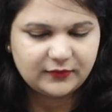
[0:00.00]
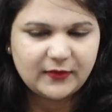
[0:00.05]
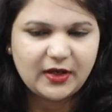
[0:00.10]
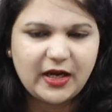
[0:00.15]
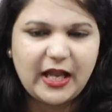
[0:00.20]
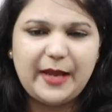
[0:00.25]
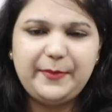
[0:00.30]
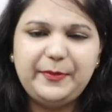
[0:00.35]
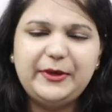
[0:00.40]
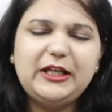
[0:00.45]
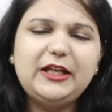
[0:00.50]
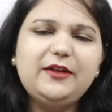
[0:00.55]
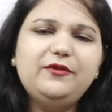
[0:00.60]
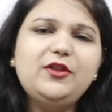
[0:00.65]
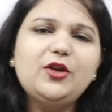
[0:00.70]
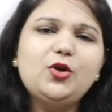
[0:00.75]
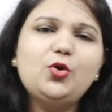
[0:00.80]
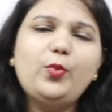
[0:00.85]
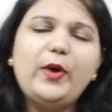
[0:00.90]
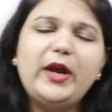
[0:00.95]
I believe
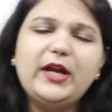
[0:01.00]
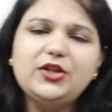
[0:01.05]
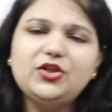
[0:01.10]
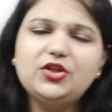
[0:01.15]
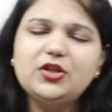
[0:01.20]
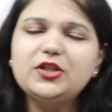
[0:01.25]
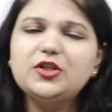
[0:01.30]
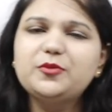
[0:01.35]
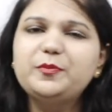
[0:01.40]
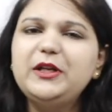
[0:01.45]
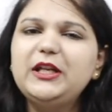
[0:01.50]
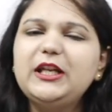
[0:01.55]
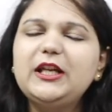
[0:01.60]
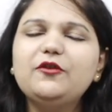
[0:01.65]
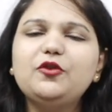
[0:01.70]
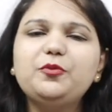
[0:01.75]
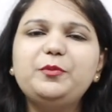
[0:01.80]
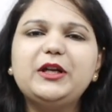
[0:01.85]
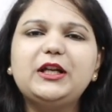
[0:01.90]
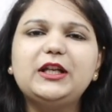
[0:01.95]
the question's meaning
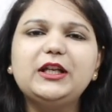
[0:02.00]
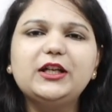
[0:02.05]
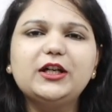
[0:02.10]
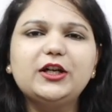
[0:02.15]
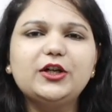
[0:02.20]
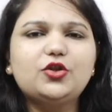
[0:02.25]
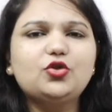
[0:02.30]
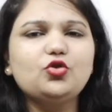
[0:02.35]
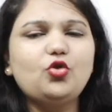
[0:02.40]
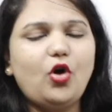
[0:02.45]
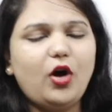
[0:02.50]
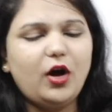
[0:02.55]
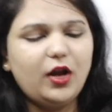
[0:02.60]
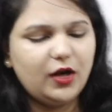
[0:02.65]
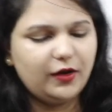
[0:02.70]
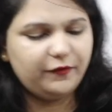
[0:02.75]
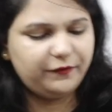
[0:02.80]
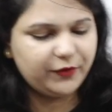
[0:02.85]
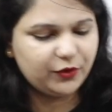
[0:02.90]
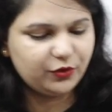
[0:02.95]
would be clear to all
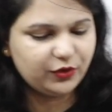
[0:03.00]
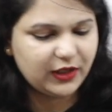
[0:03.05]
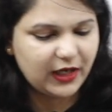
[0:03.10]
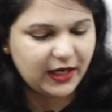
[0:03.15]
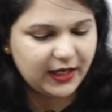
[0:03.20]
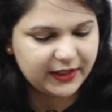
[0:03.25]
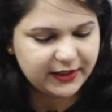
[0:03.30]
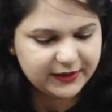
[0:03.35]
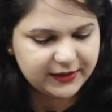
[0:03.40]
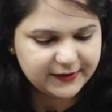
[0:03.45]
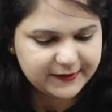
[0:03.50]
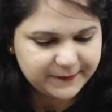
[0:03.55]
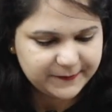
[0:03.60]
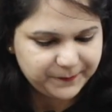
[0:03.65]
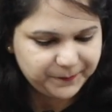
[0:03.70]
of you guys.